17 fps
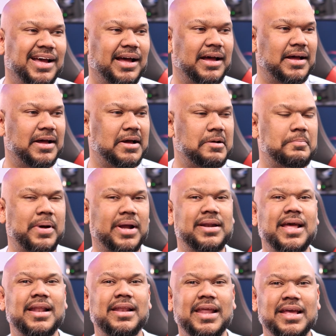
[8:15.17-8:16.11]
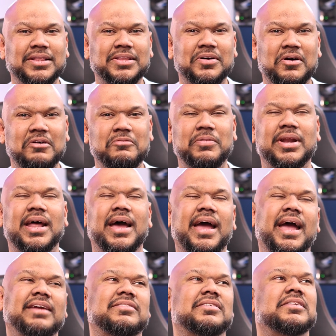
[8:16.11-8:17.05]
Uh, but then later later on, when I
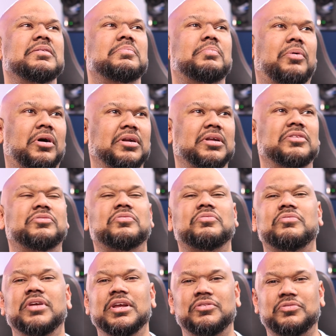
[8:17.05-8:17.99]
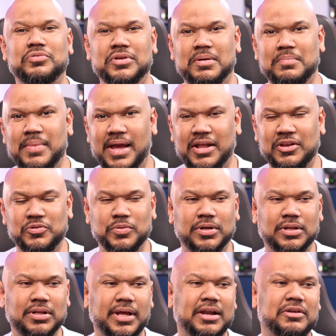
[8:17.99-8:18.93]
actually bothered to read through the
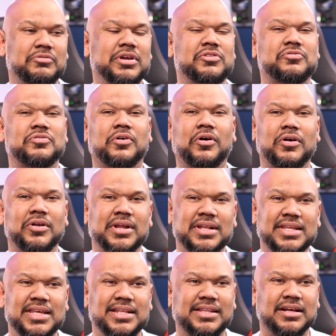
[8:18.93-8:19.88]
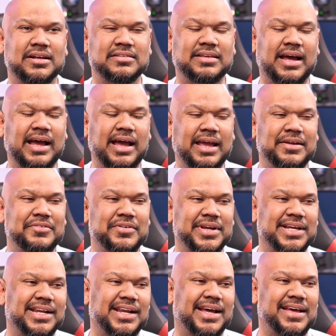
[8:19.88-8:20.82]
manual and read through all the details, I
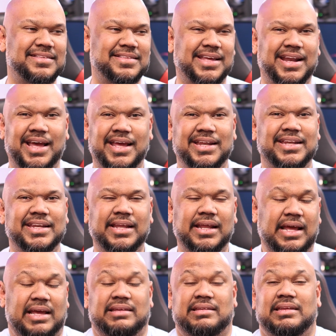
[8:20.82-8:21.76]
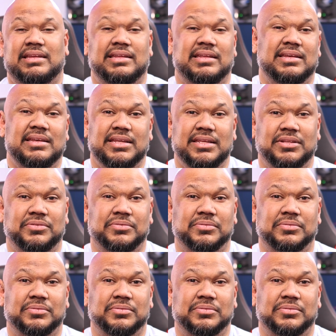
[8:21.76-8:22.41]
realized that I actually didn't need